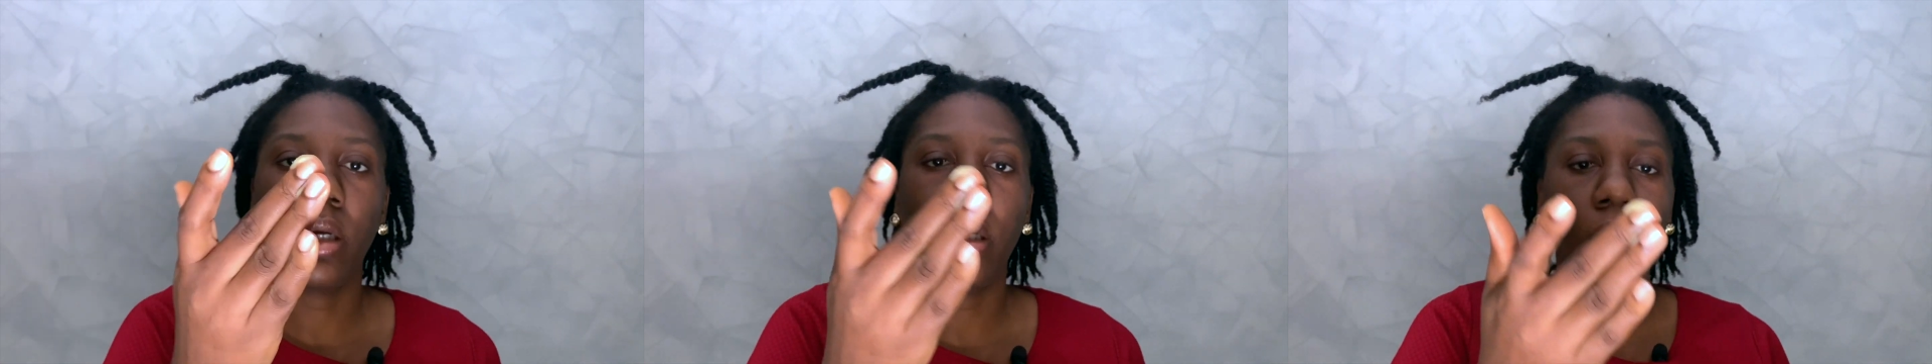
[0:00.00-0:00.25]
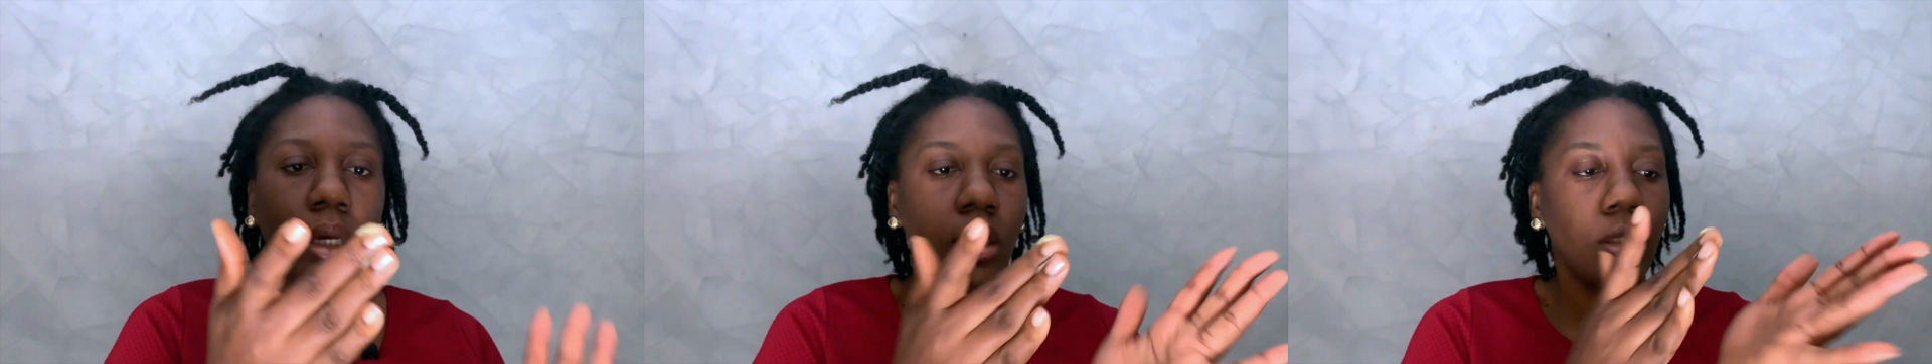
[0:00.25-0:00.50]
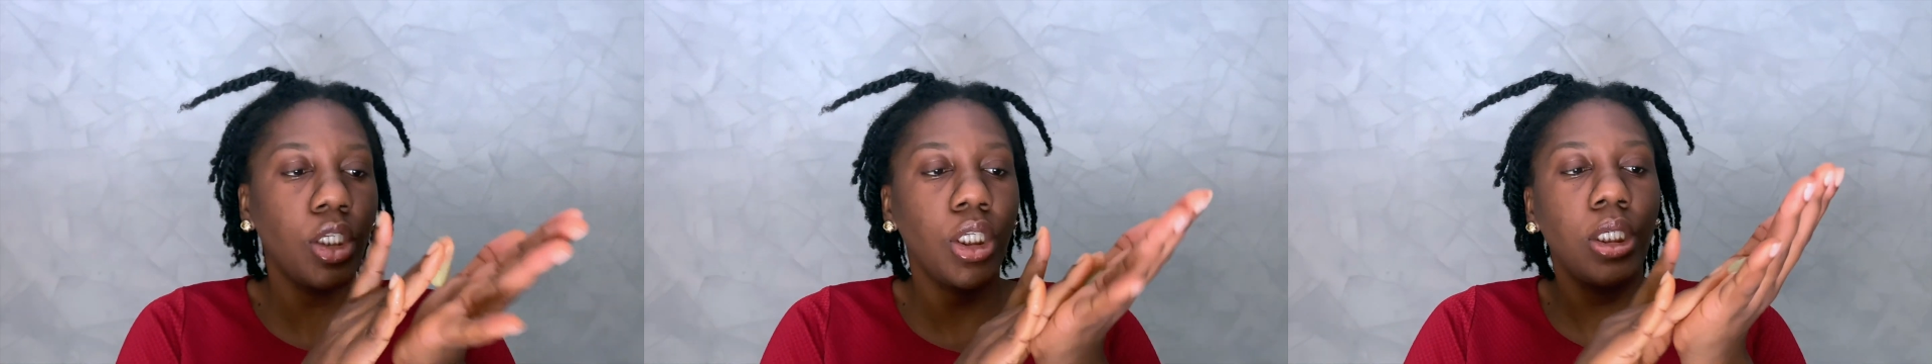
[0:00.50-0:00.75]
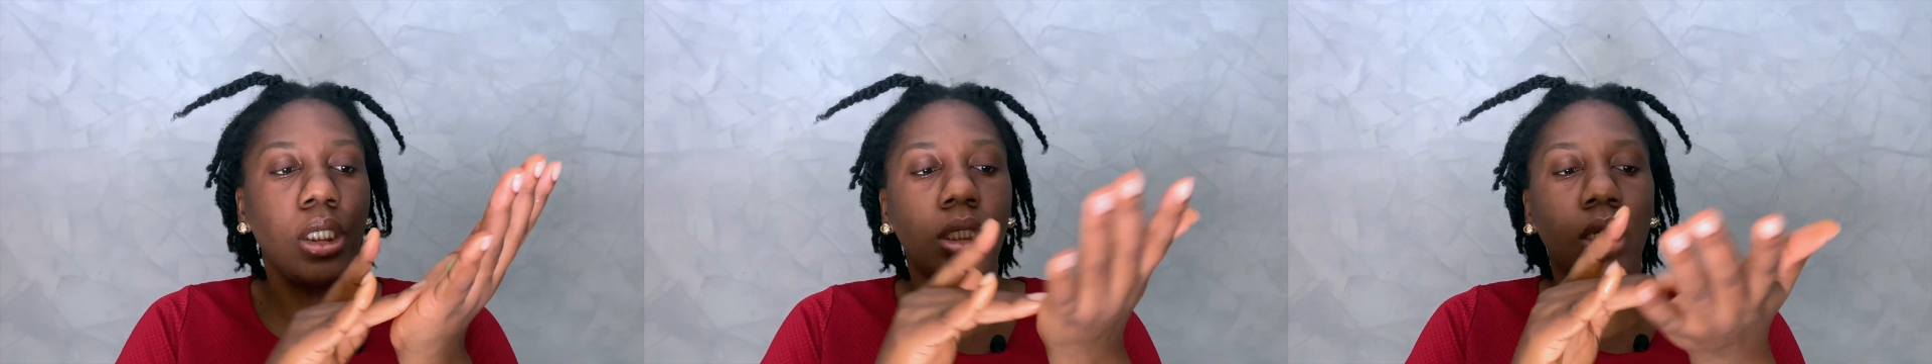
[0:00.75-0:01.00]
It
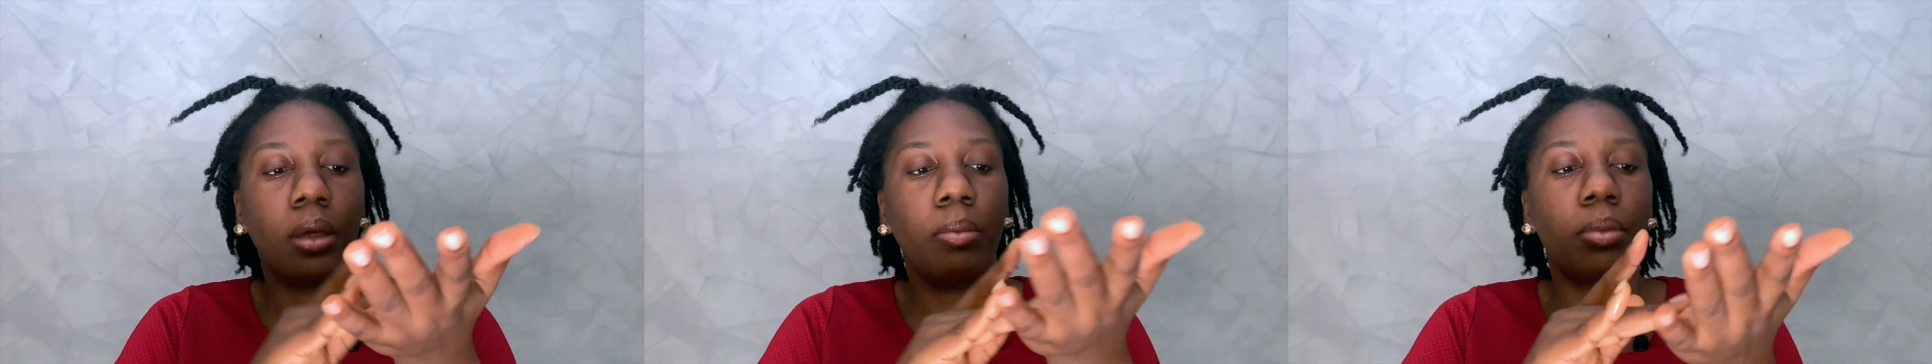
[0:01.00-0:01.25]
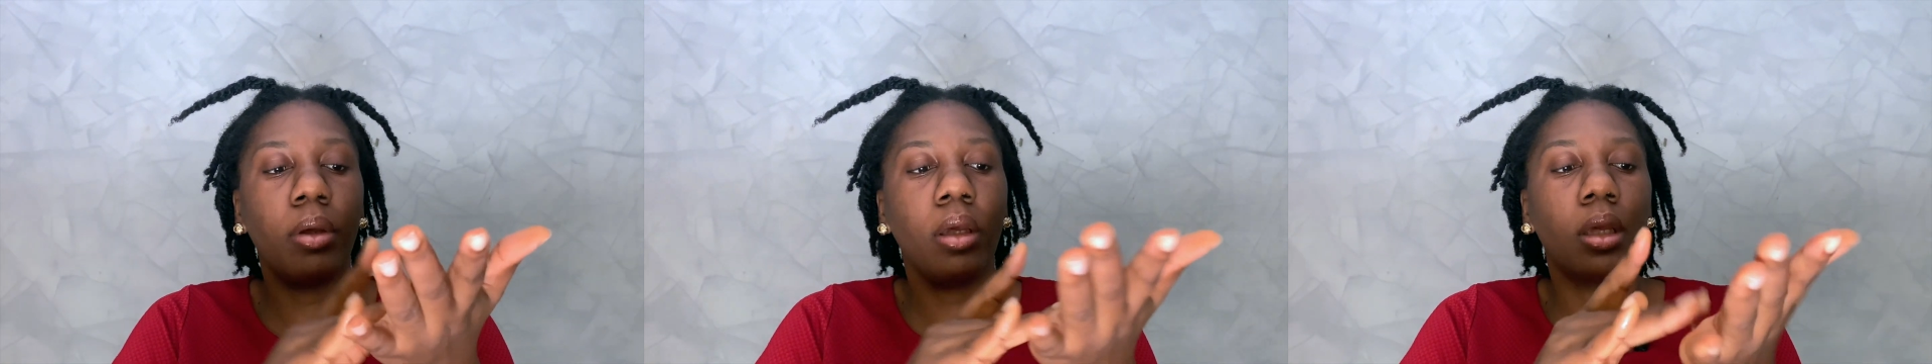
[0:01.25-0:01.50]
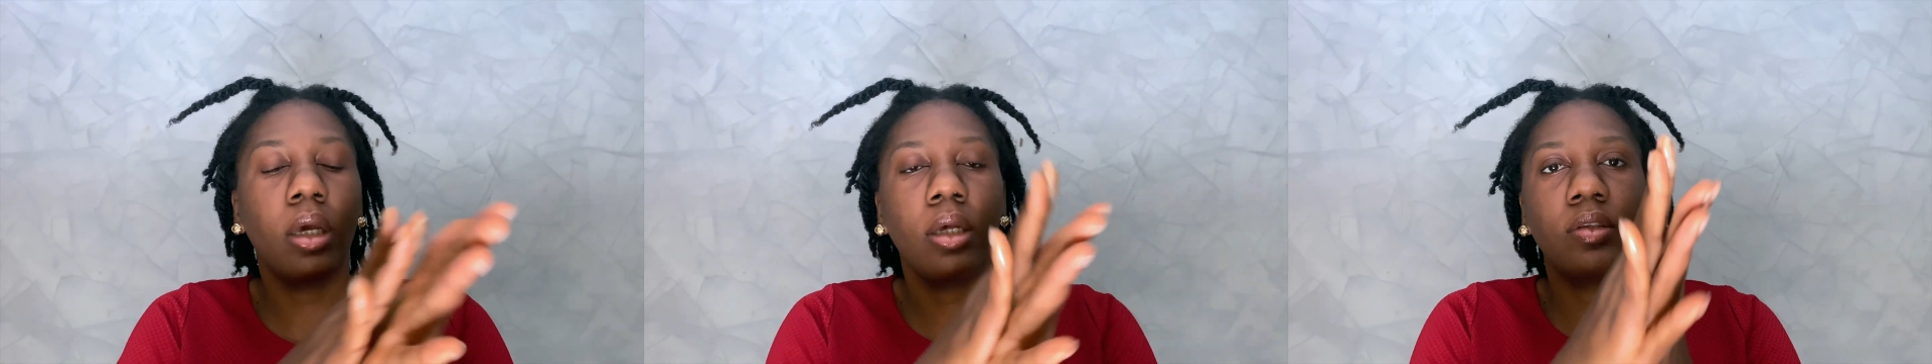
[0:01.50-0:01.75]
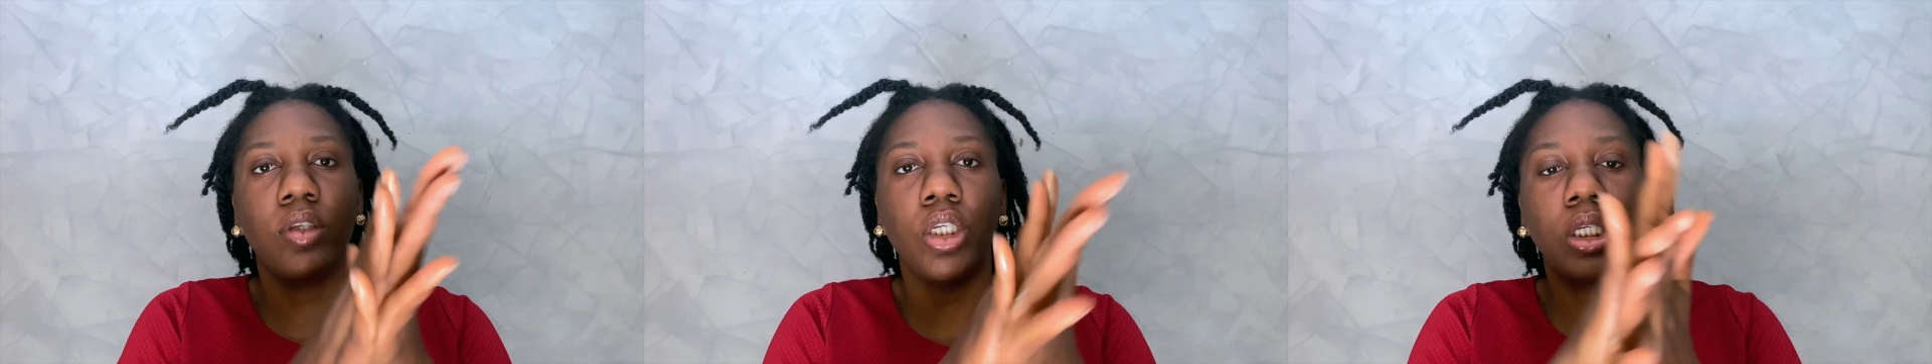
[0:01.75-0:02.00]
has Shea, it
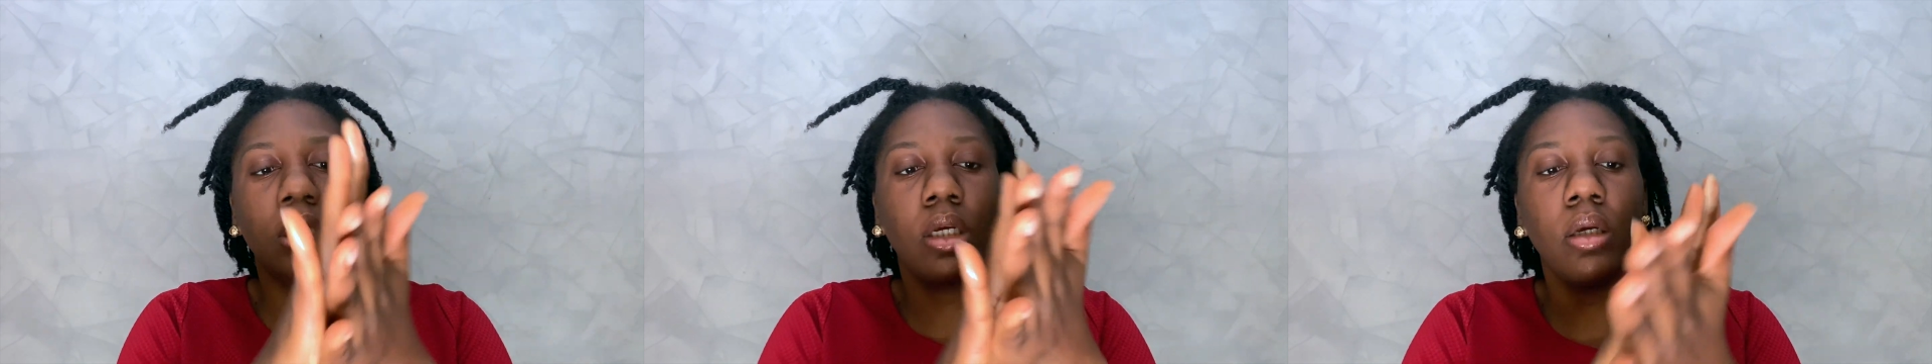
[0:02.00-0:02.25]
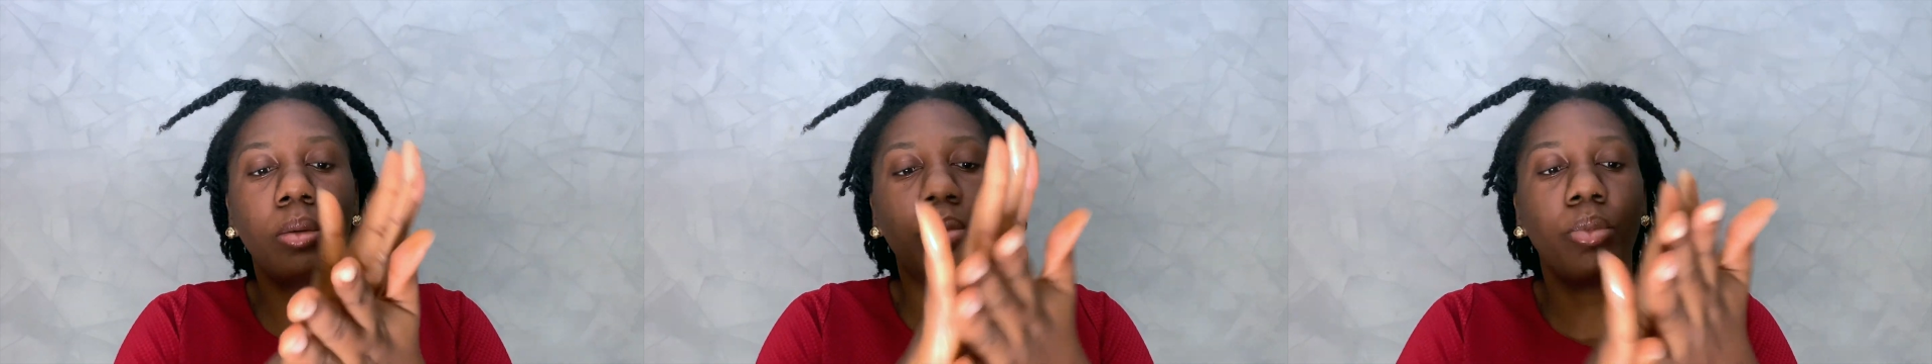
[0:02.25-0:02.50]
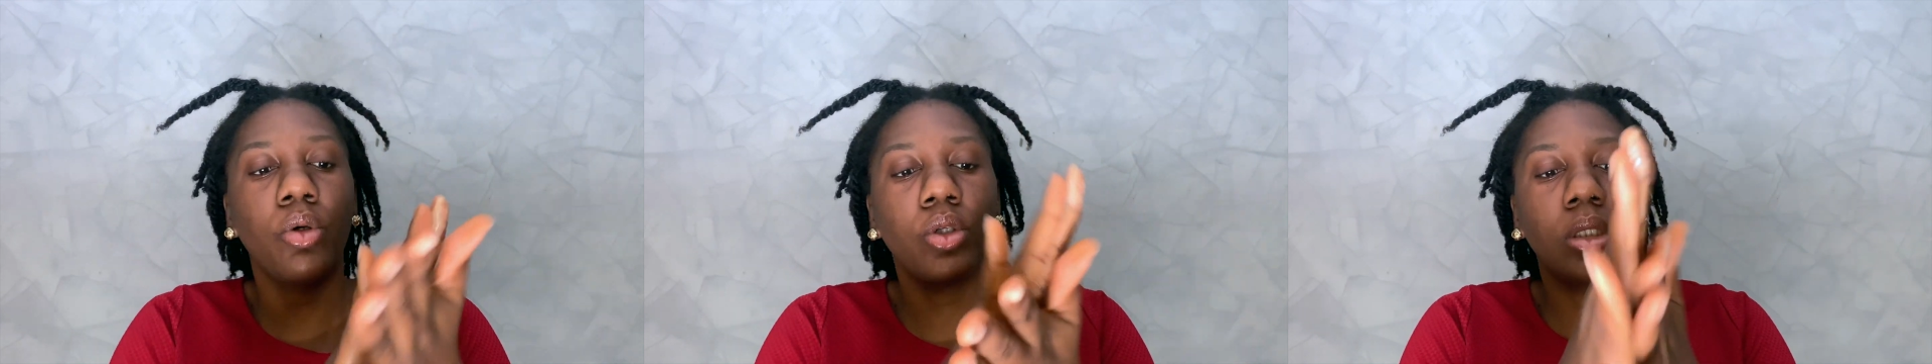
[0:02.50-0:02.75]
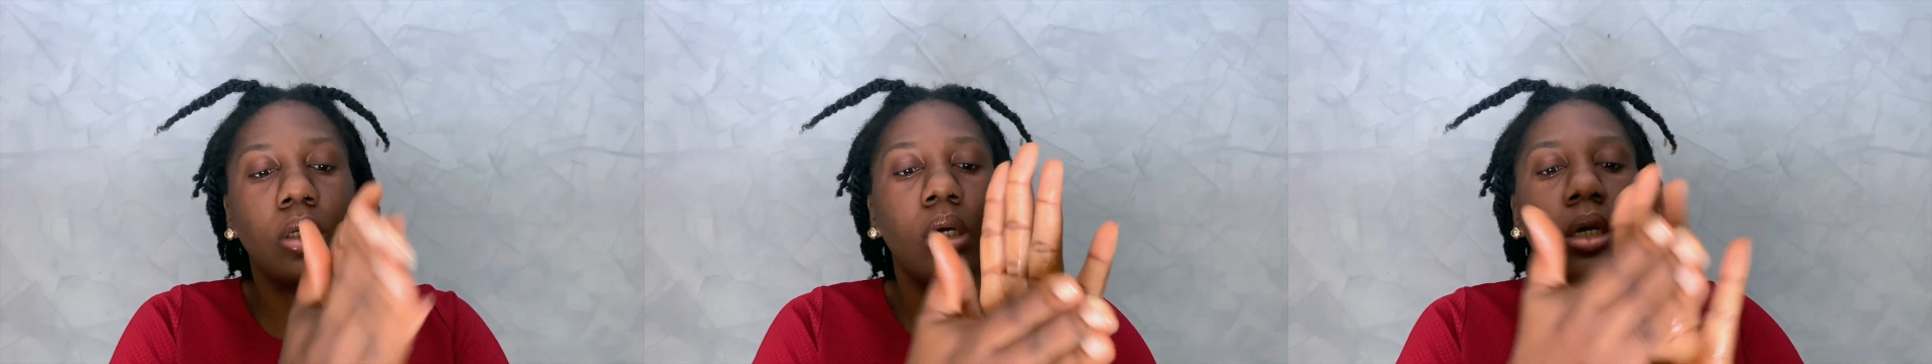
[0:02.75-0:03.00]
has shea
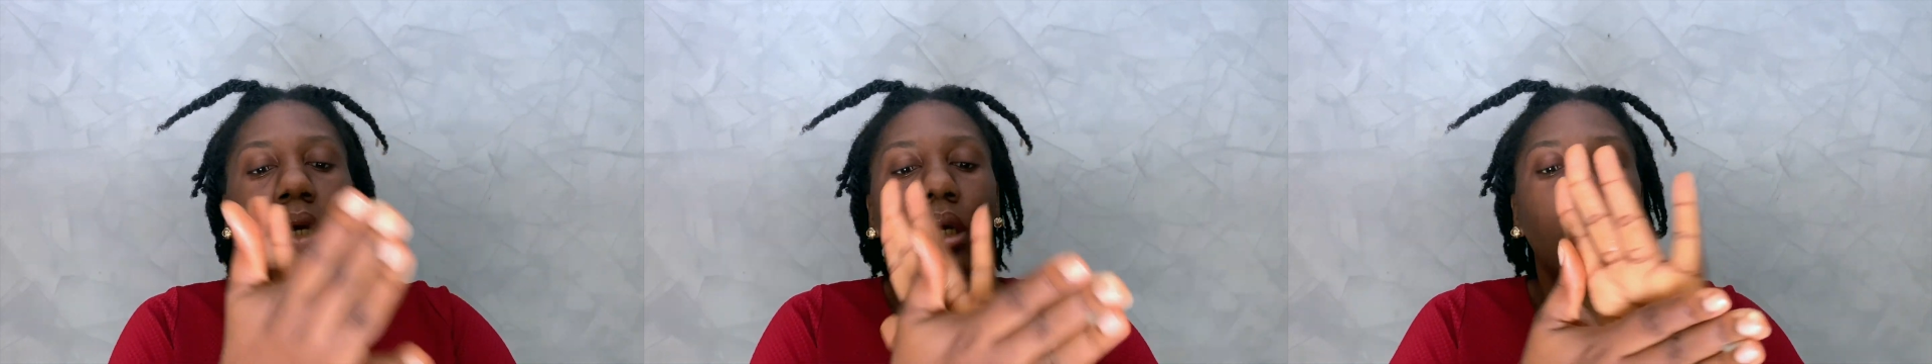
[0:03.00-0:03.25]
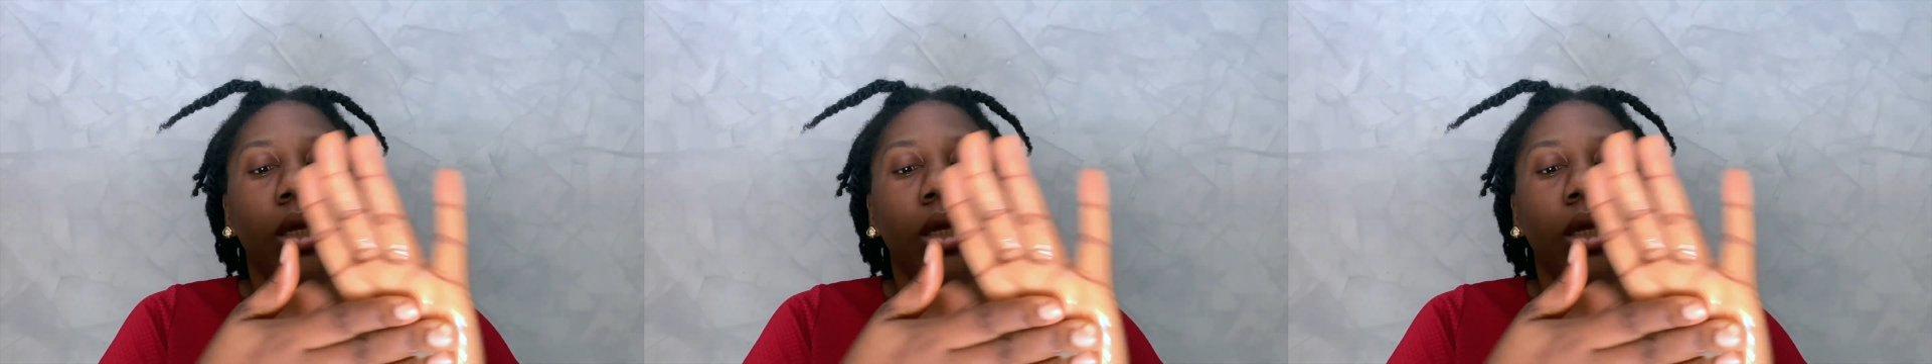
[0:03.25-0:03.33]
butter,